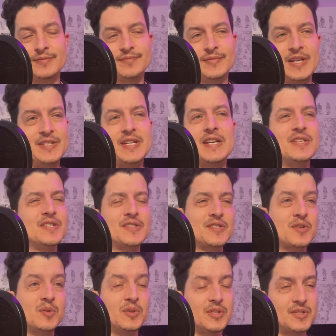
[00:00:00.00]
It changes
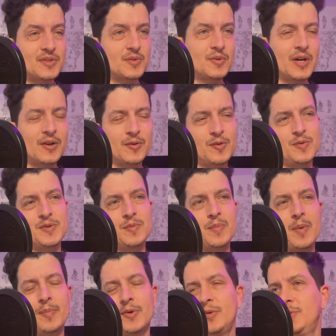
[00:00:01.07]
school to school. I don't always
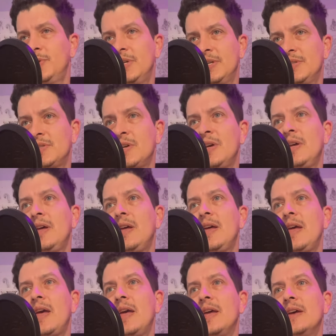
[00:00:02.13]
remember who it is.
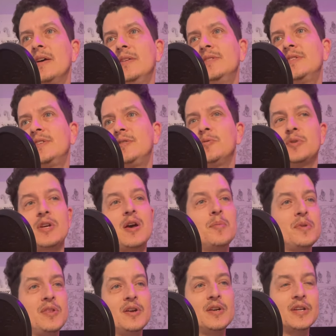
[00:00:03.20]
And you would come
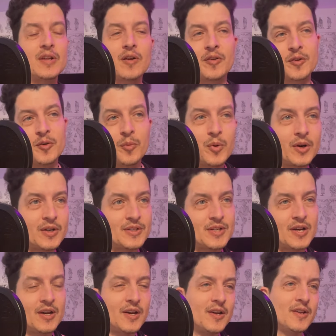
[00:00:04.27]
in there to get all your work
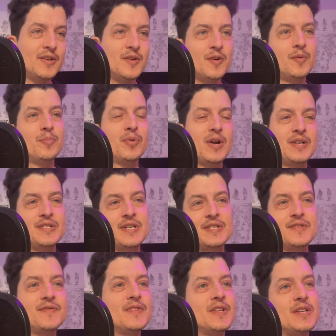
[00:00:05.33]
done, your projects
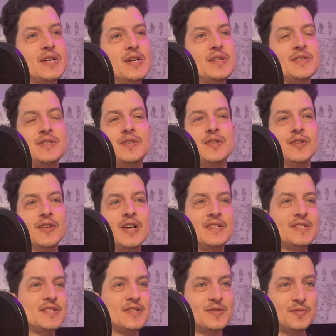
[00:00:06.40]
finished, your
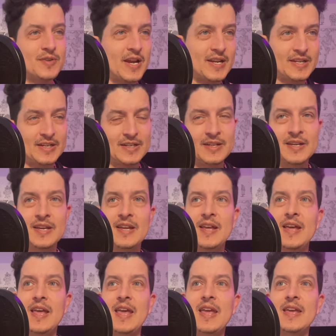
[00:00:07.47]
lessons ready.
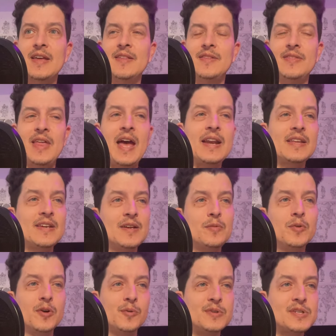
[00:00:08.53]
And that kid
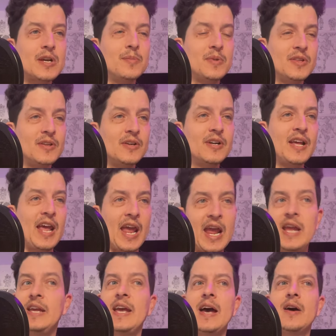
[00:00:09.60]
would always come in there to
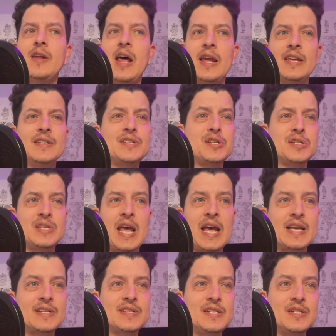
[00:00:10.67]
hang out, I guess just
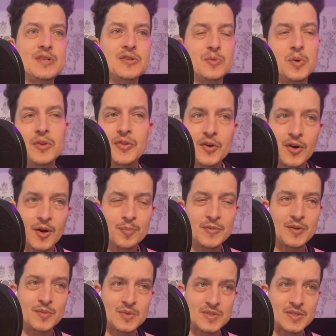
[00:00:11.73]
ask teachers what they're up
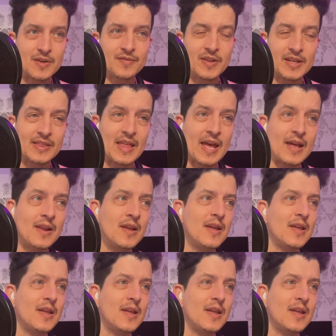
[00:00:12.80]
to and stuff like that.